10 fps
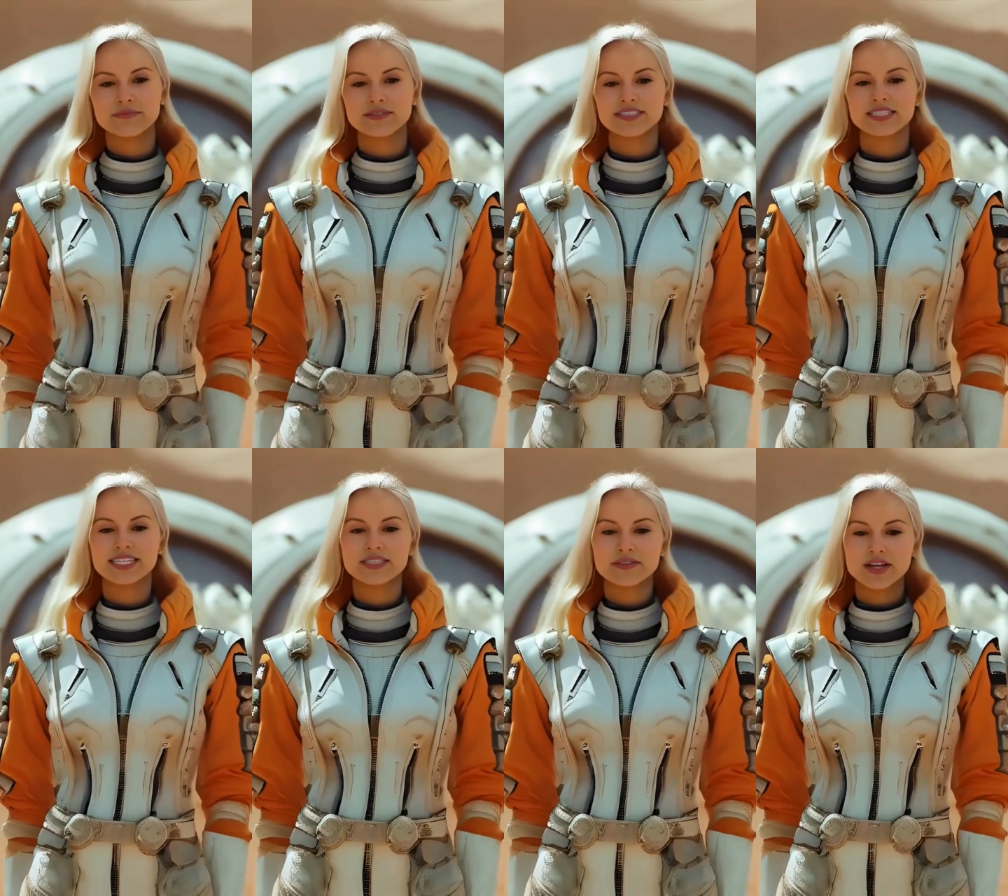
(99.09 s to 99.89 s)
a
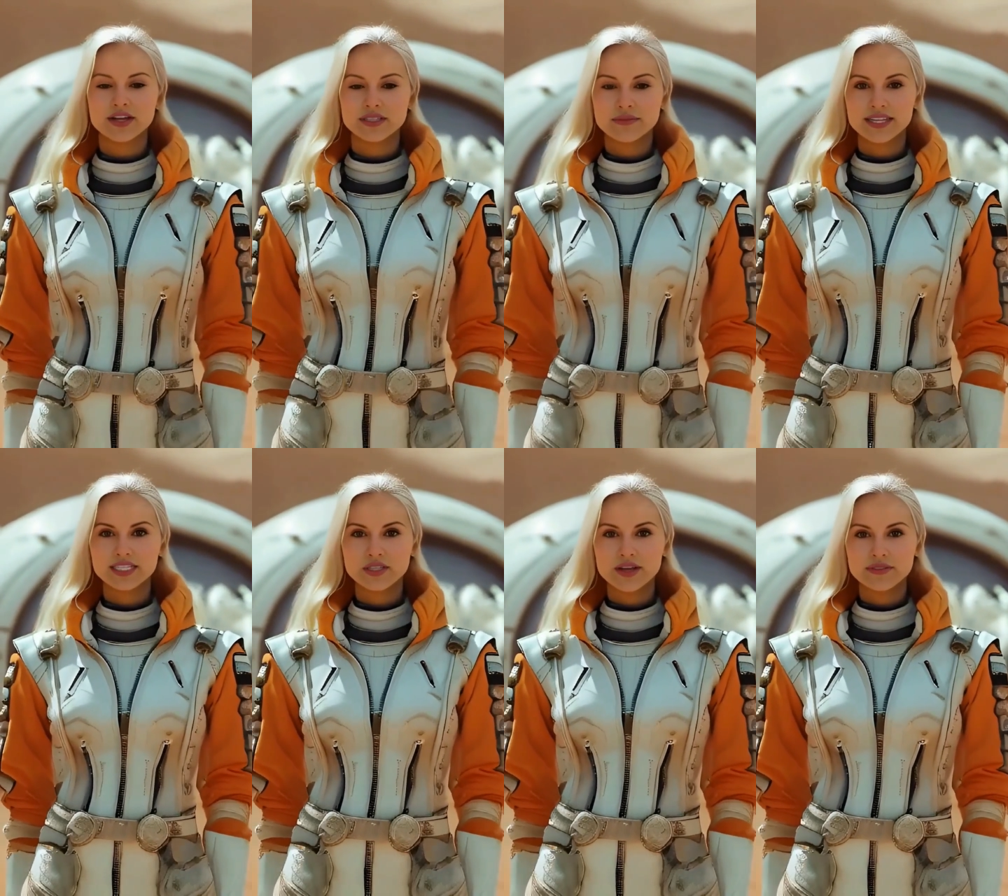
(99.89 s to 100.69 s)
state-of-the-art
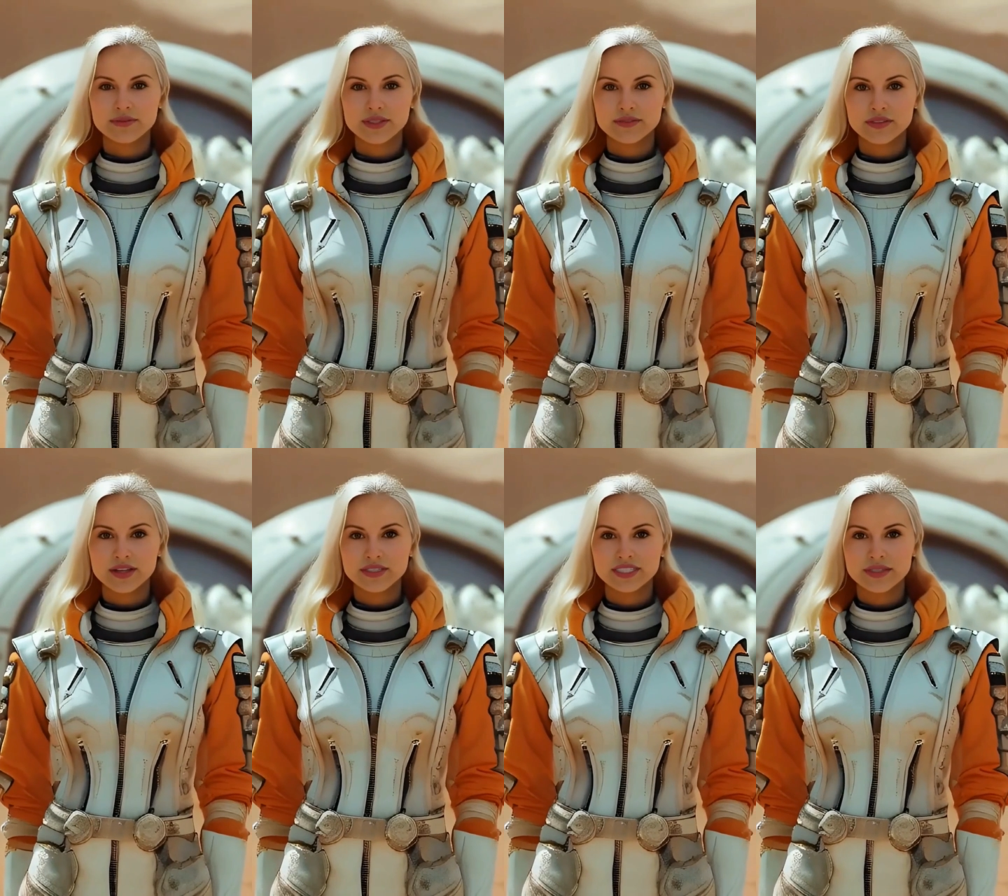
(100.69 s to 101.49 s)
spacecraft with
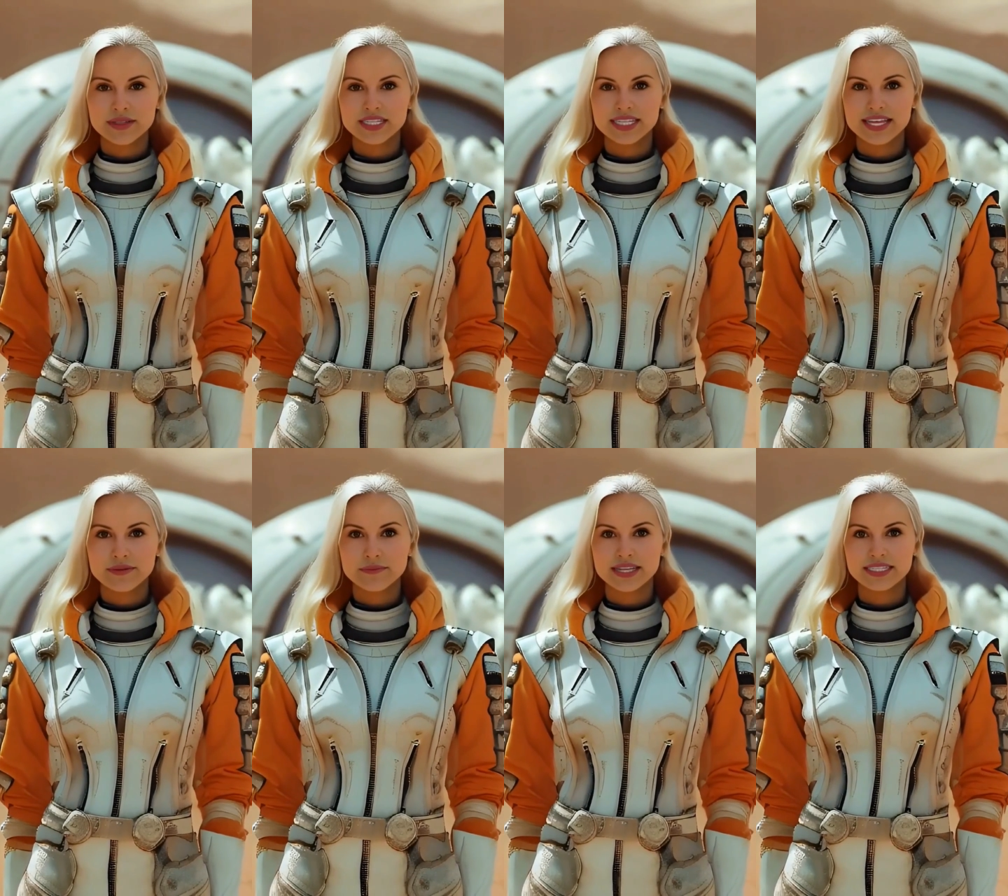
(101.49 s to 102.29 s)
advanced imaging
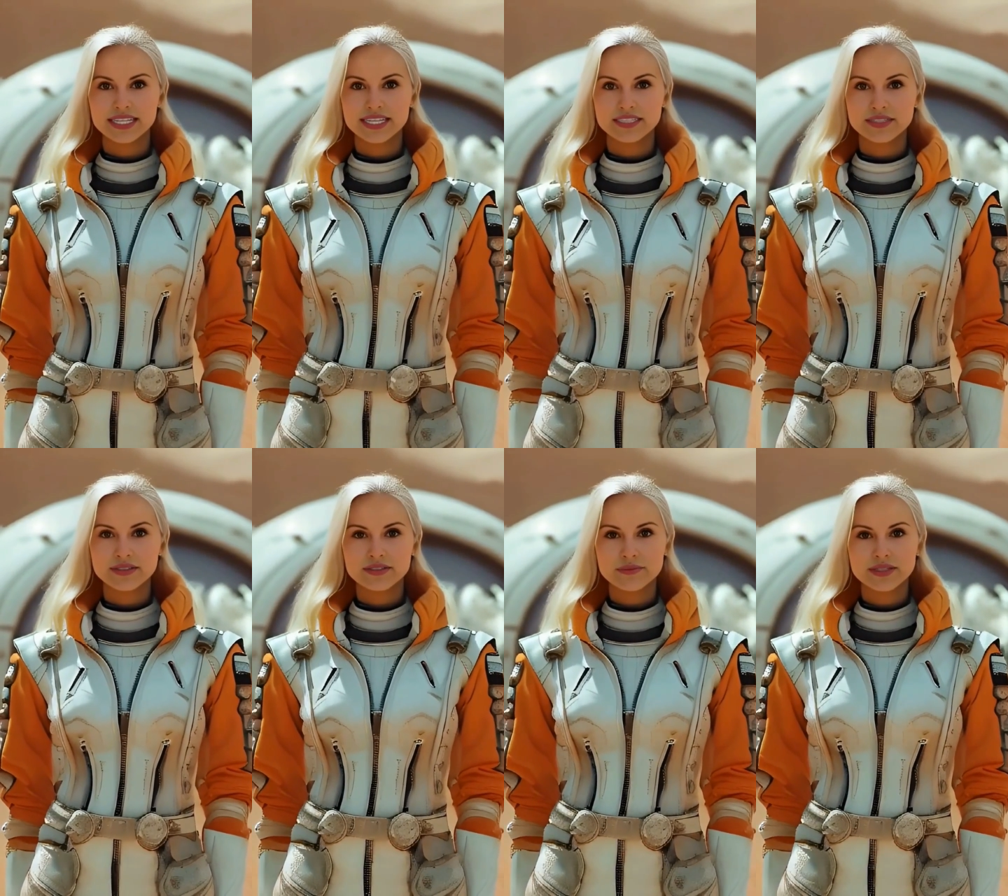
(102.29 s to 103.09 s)
capabilities,
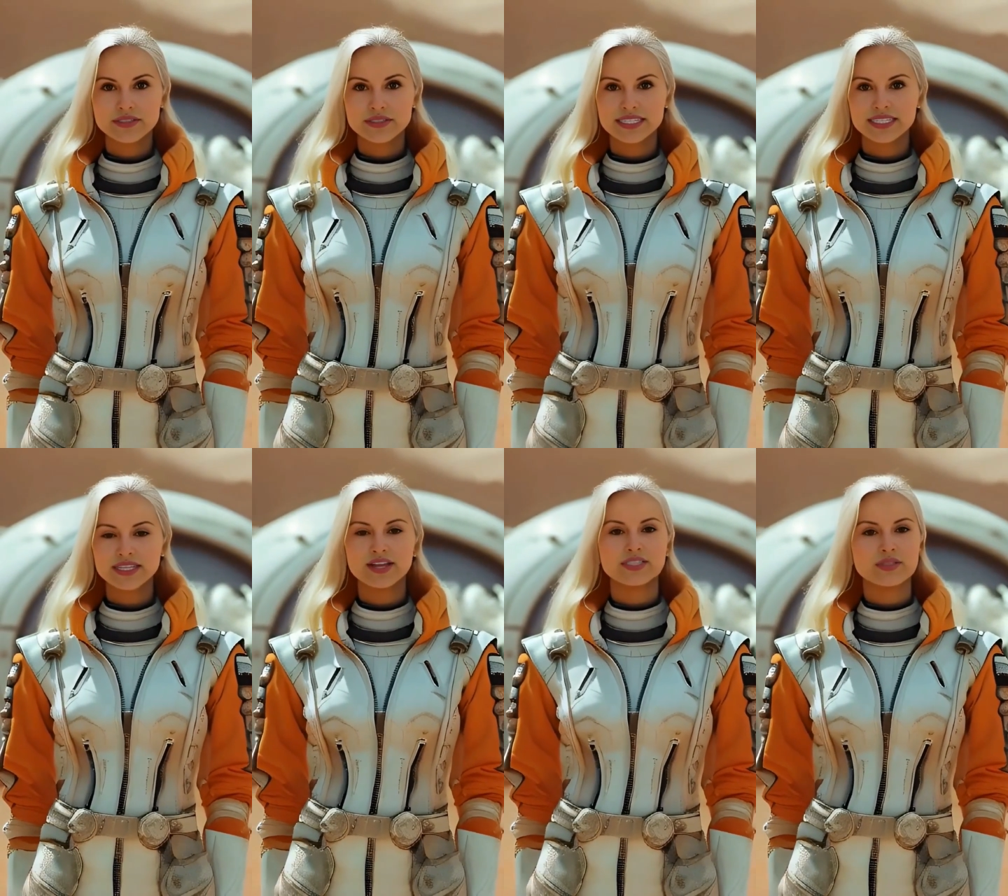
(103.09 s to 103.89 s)
specifically
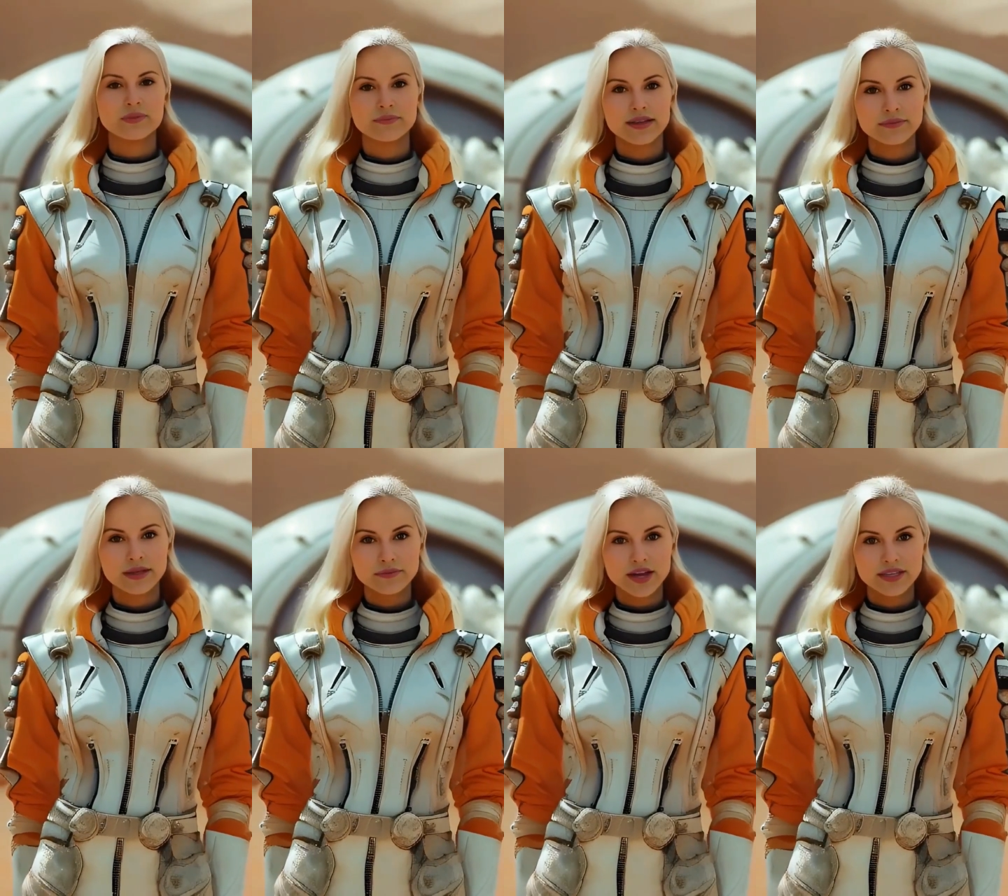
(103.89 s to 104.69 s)
tasked with
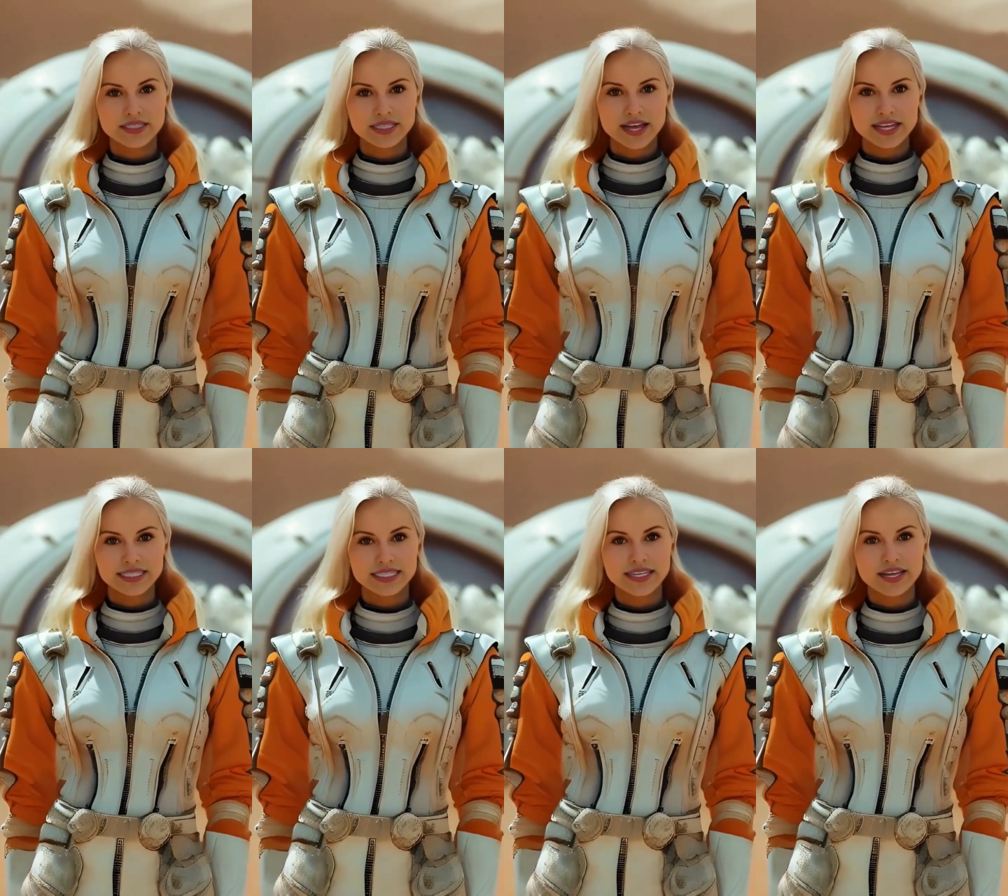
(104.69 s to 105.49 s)
mapping Mars in high
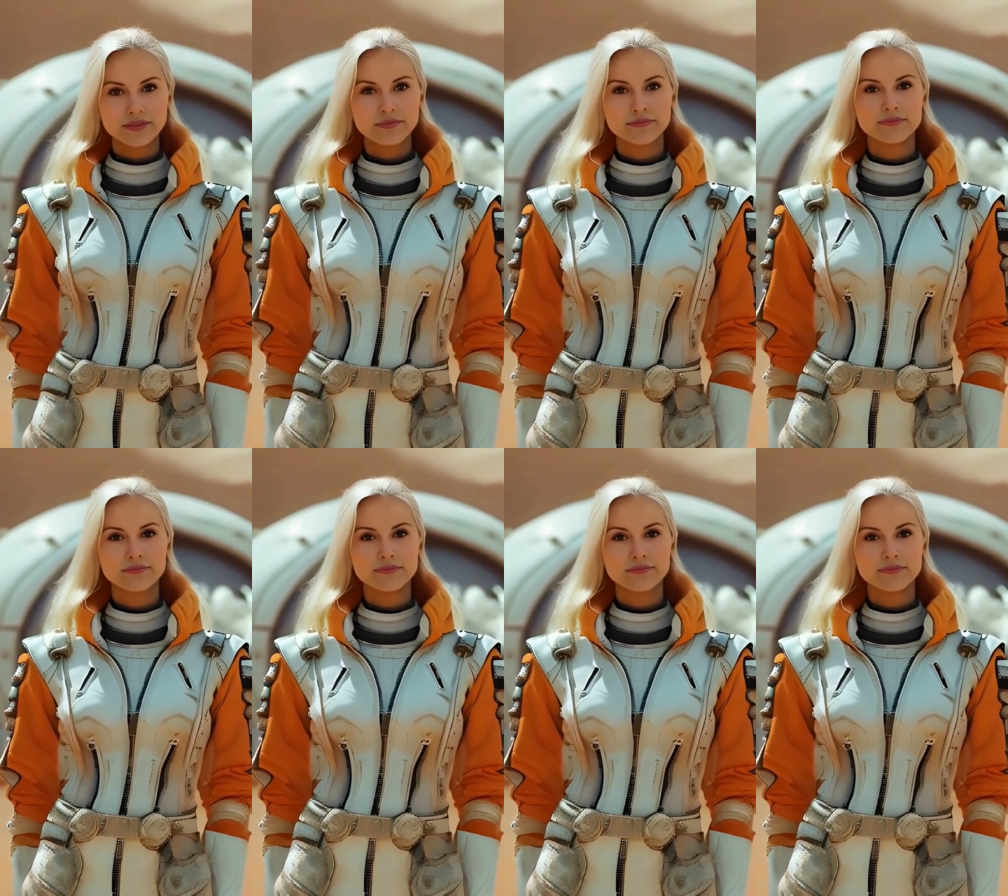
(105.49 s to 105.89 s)
detail.